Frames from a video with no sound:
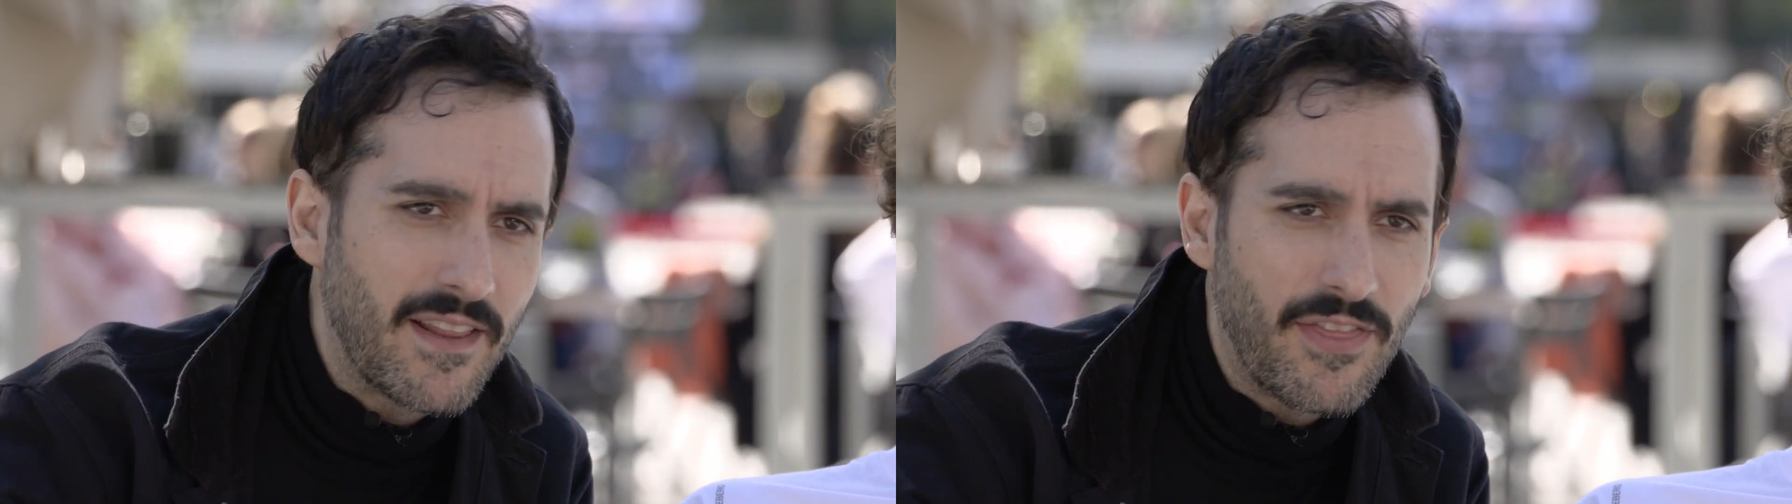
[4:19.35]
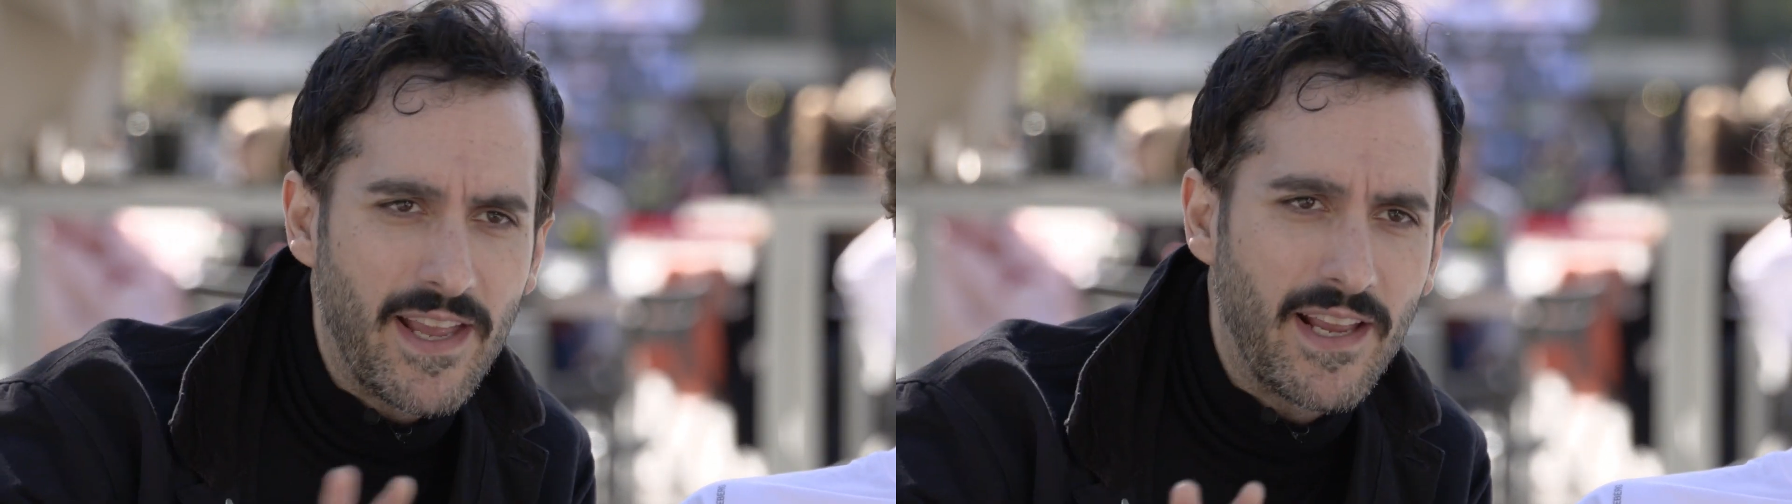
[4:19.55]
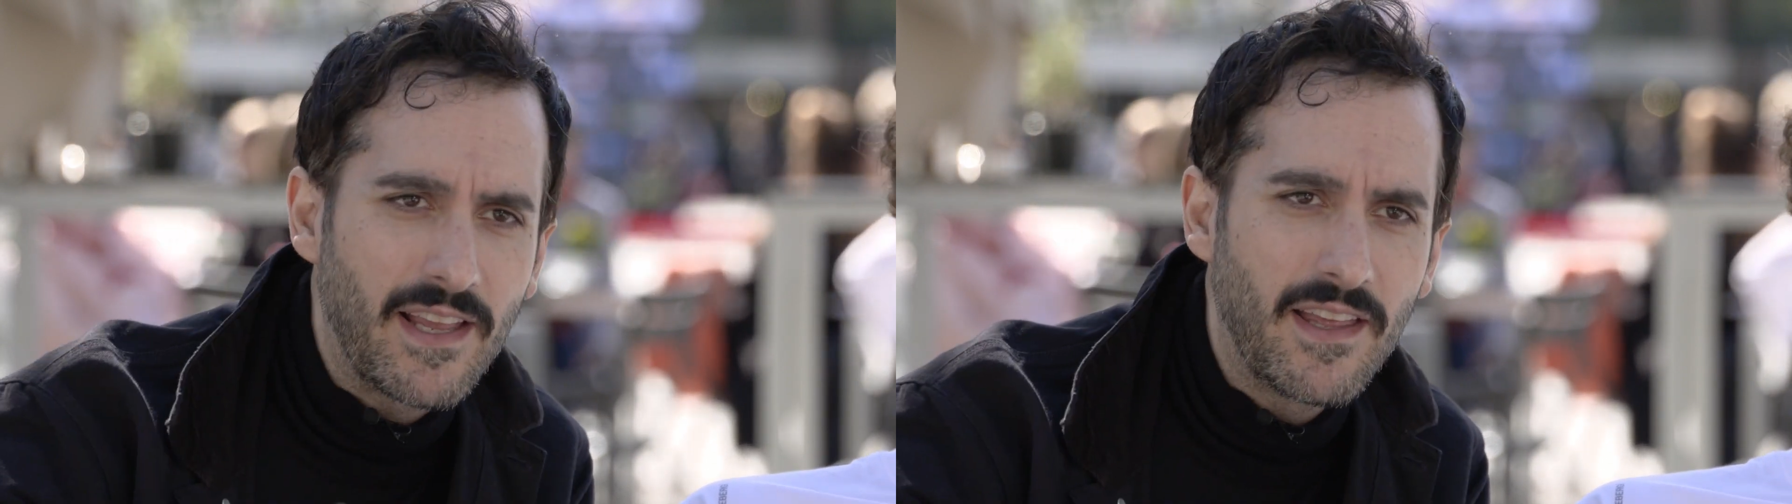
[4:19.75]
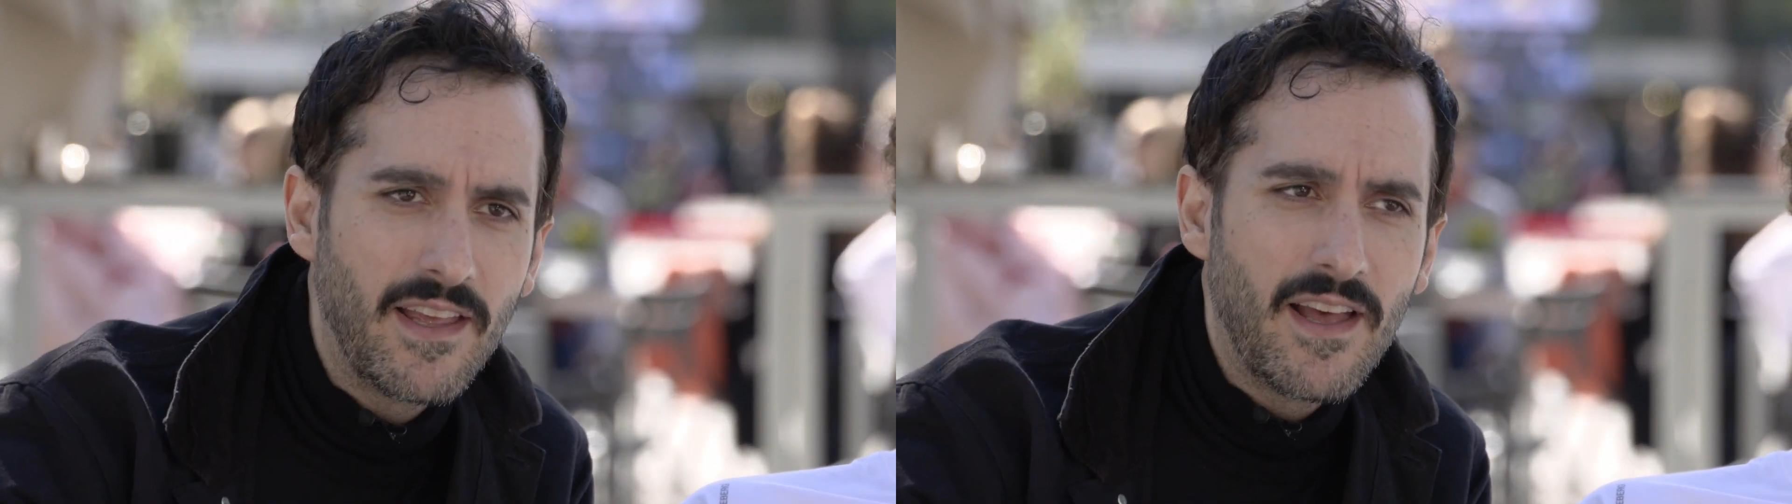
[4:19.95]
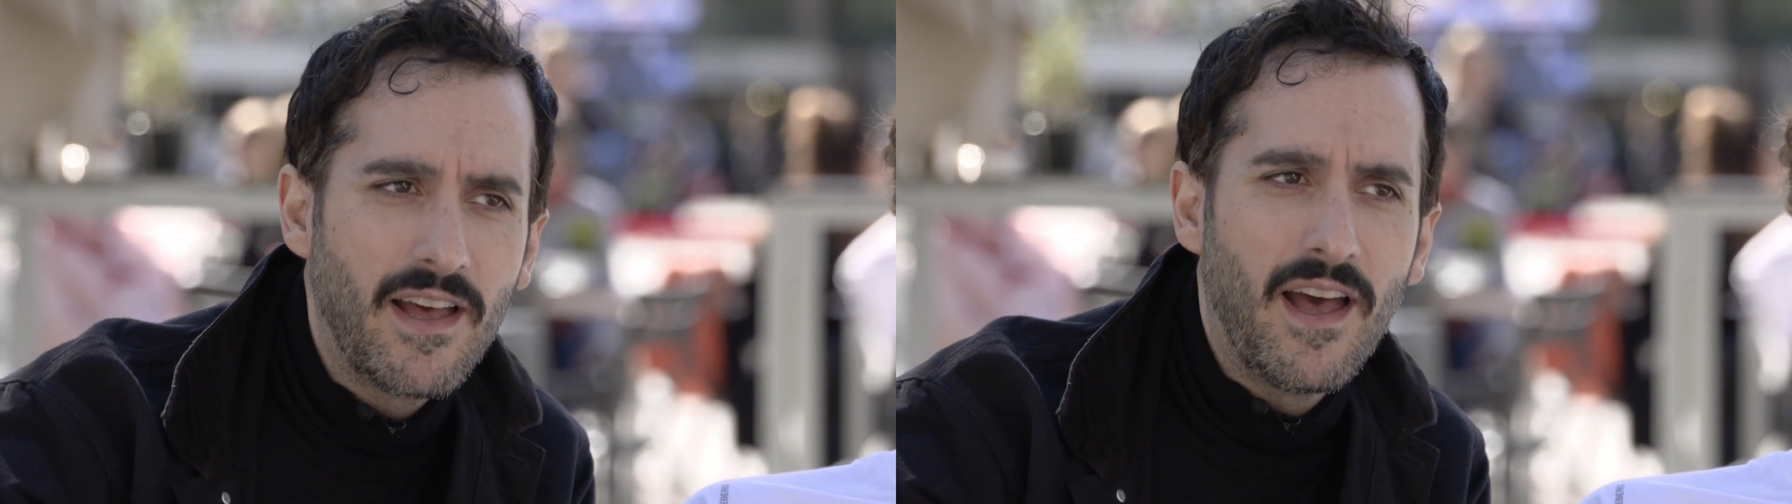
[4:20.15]
thing
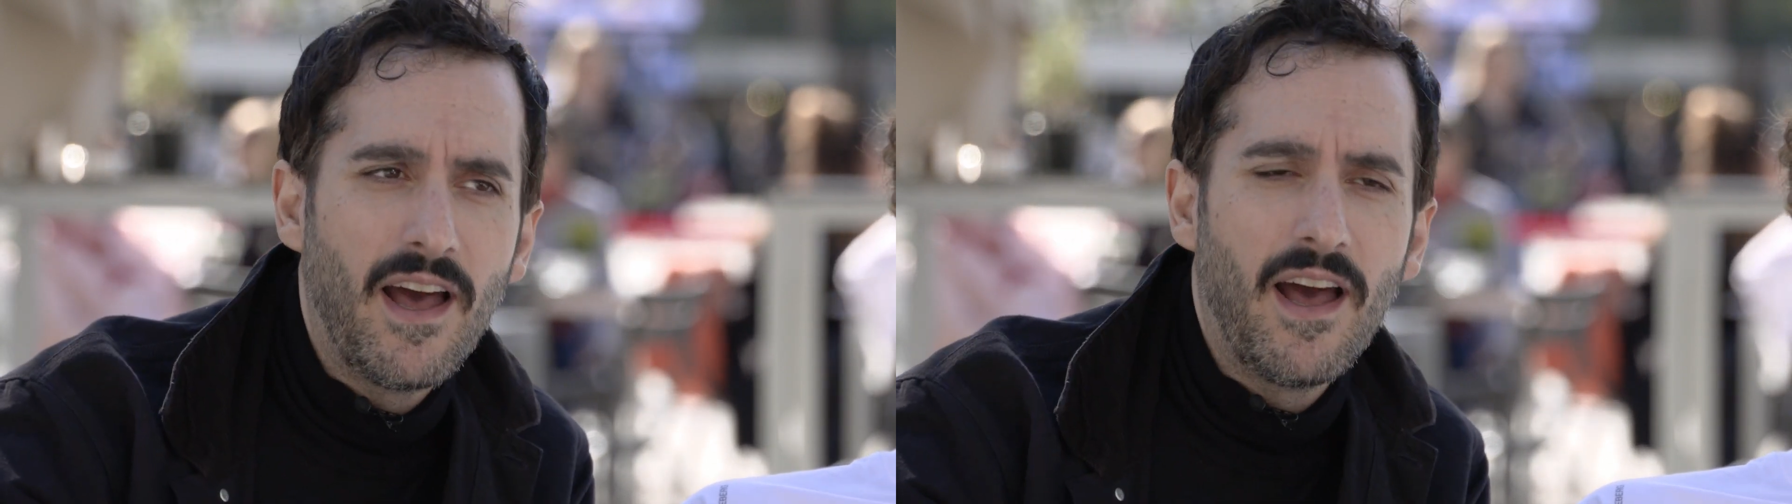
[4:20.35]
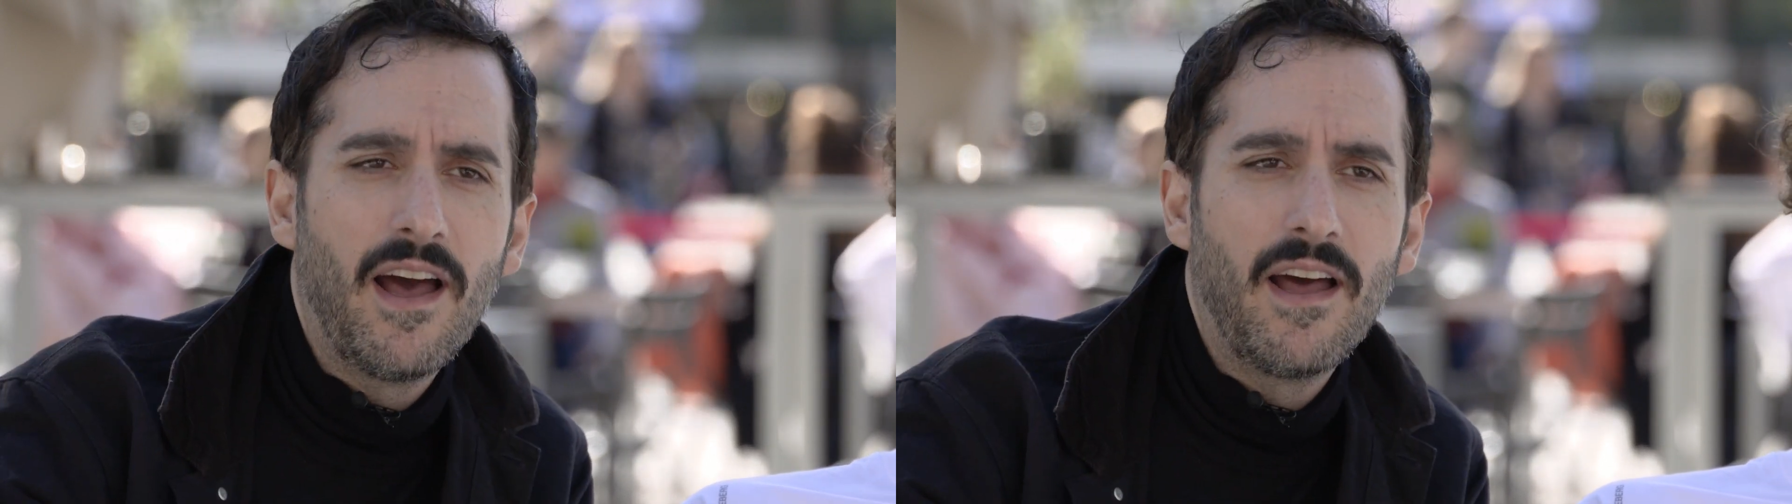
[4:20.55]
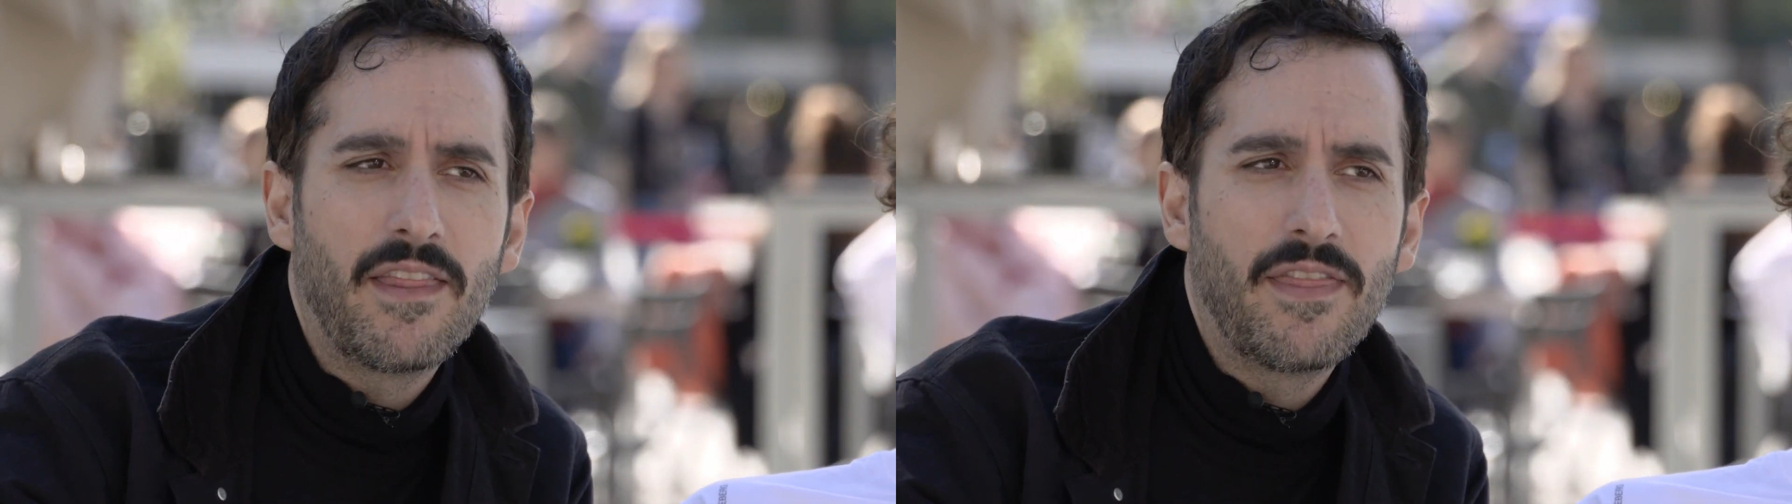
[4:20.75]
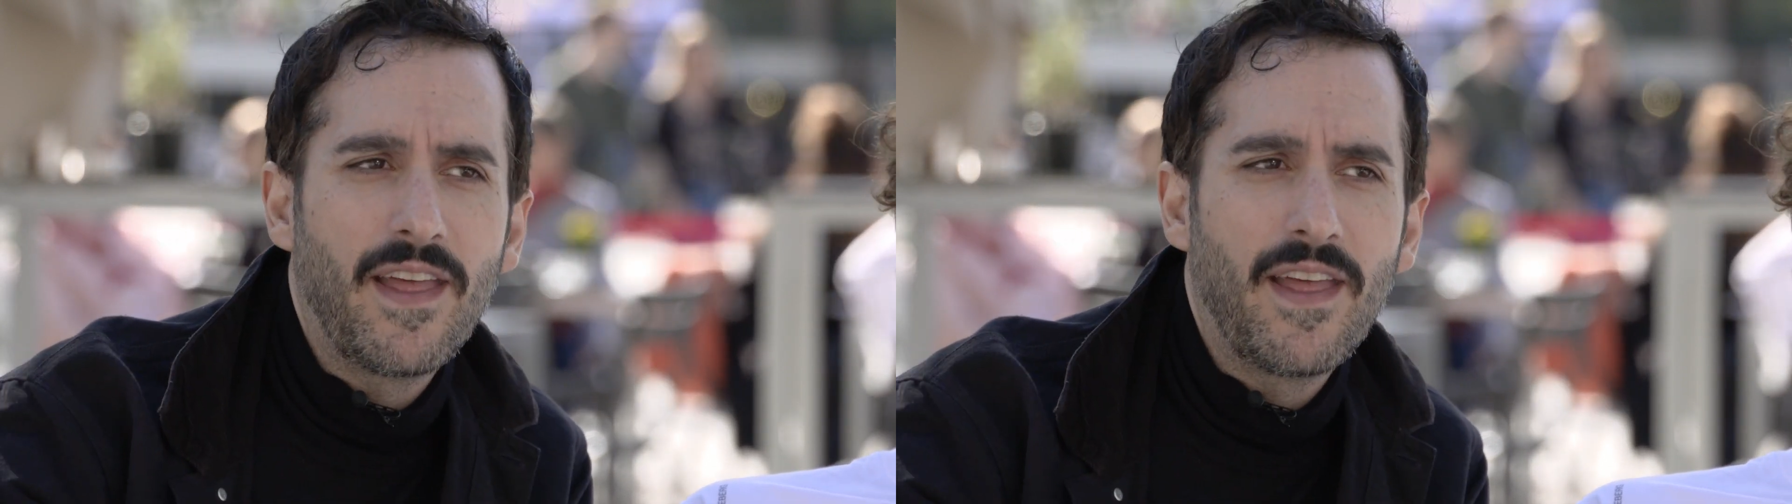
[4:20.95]
uh,